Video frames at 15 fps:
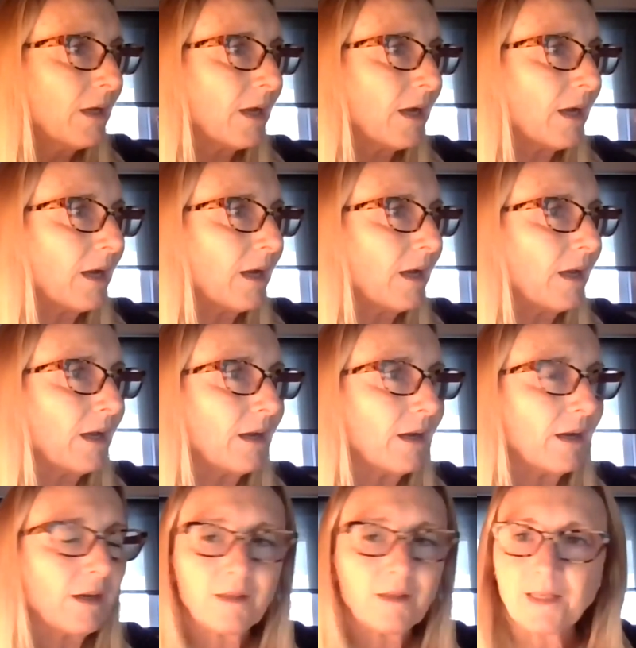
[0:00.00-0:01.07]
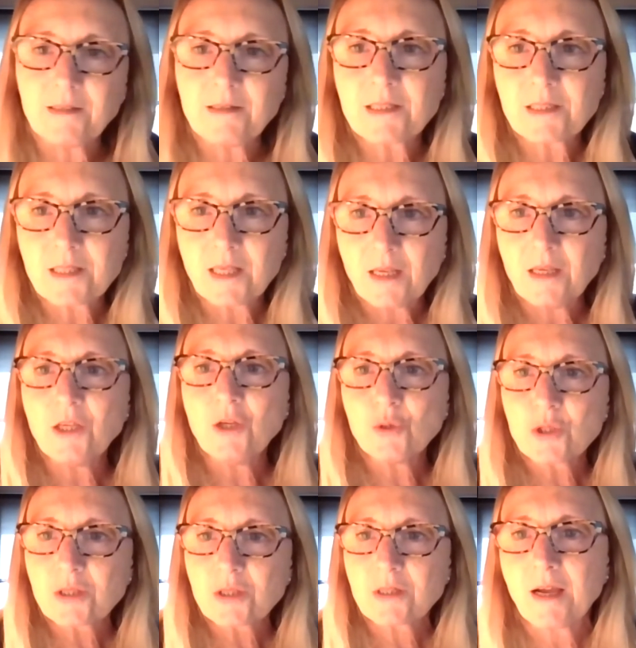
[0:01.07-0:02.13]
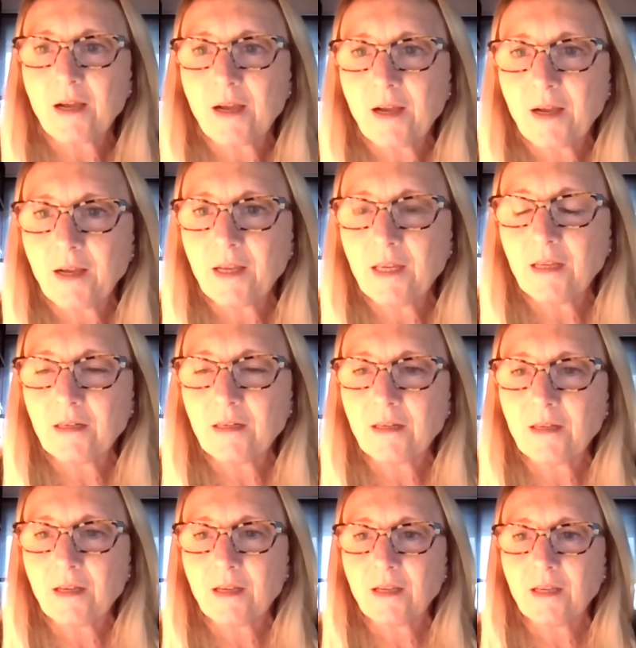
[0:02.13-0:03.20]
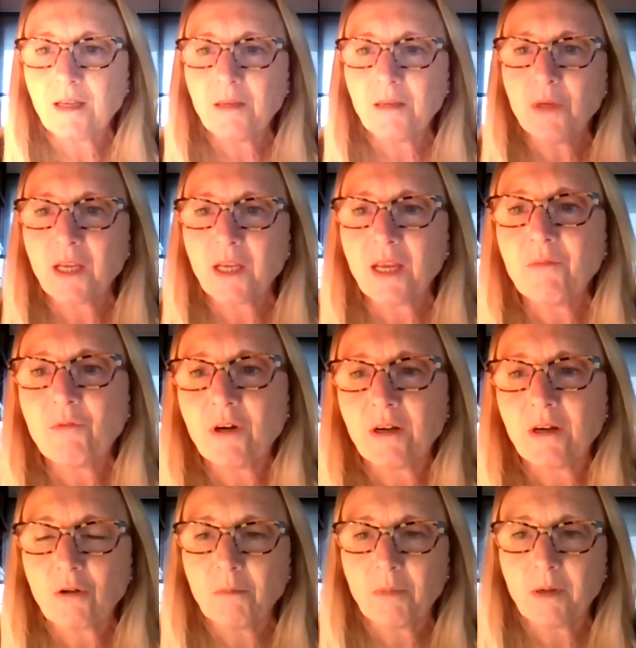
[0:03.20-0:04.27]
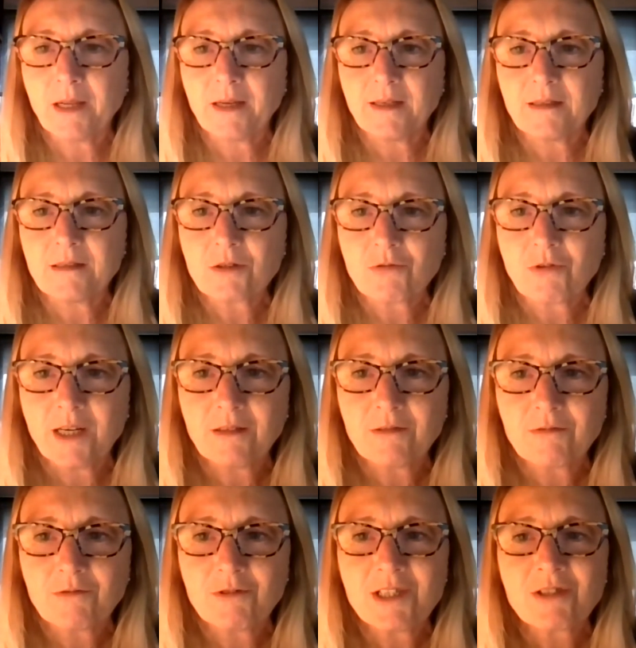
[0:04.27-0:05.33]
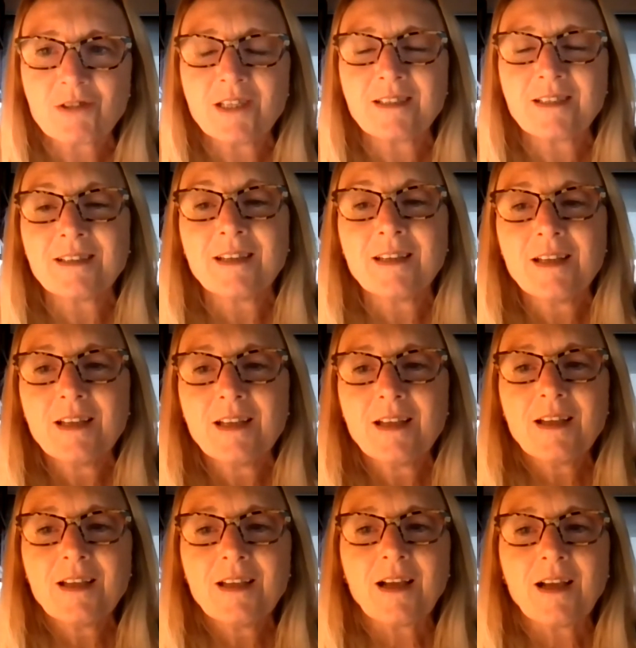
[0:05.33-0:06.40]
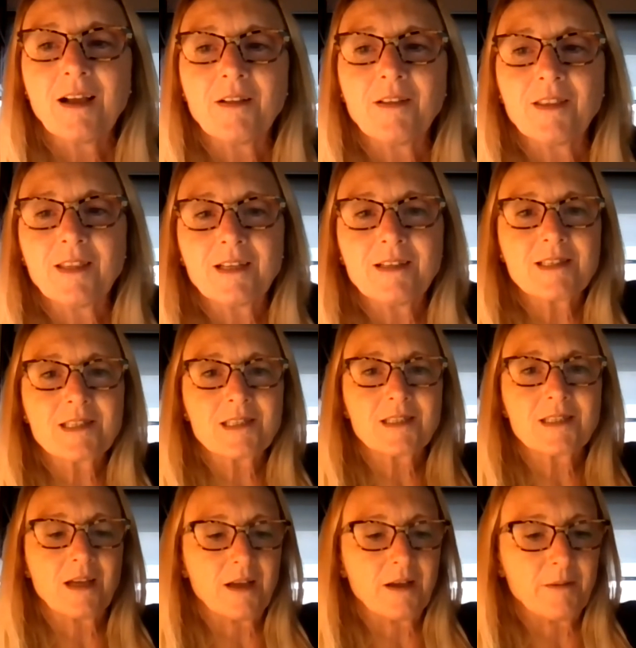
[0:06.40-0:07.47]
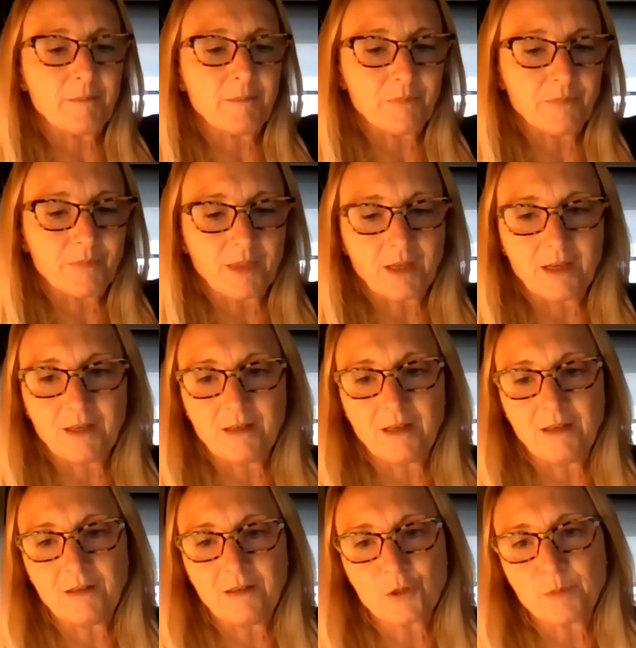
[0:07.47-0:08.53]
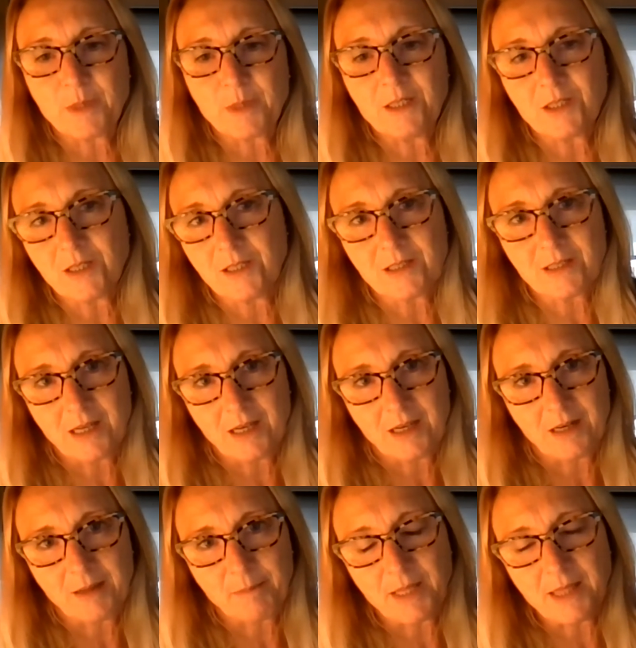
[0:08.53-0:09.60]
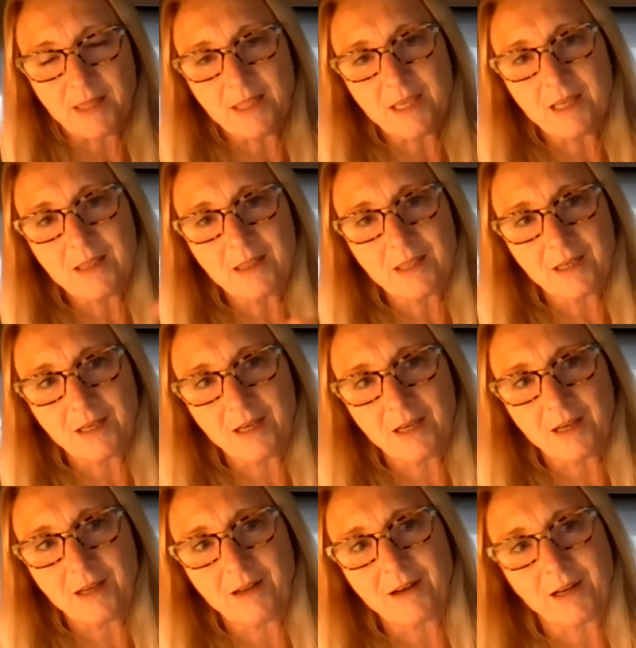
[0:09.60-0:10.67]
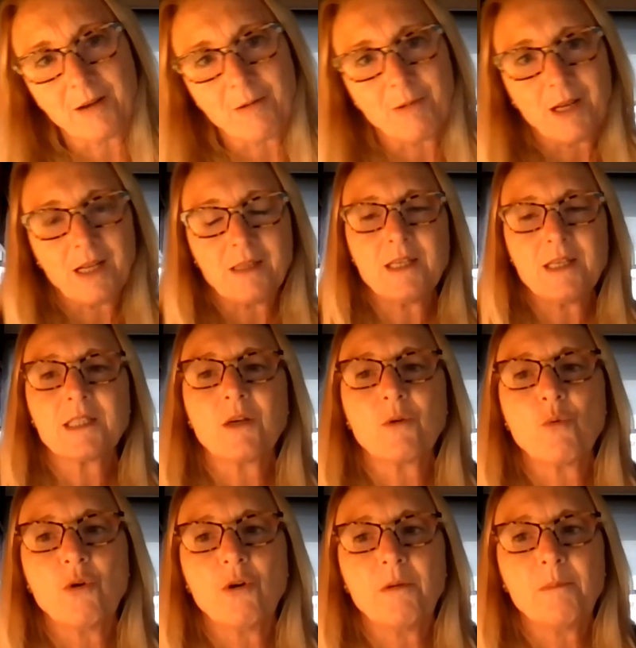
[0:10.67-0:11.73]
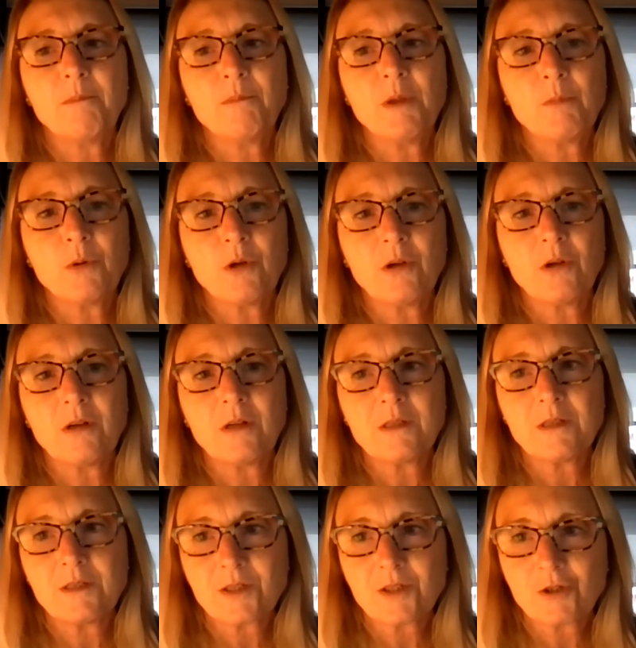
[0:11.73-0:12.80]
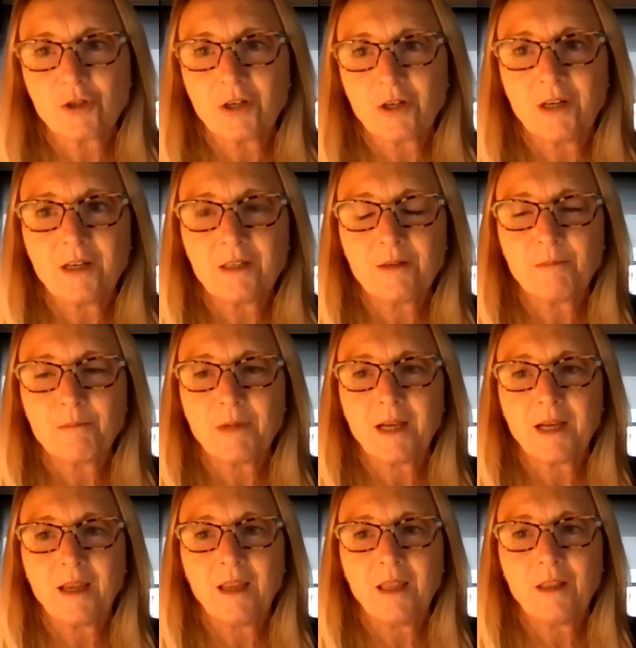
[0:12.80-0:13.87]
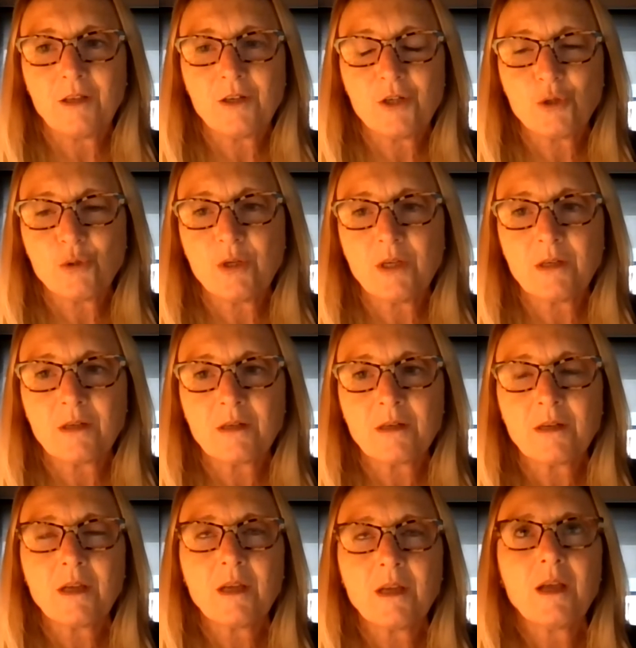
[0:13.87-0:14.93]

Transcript: There is used in behavioral compliance, right, Christian? There is, in Spanish, is la pendiente resbaladiza, where people start by doing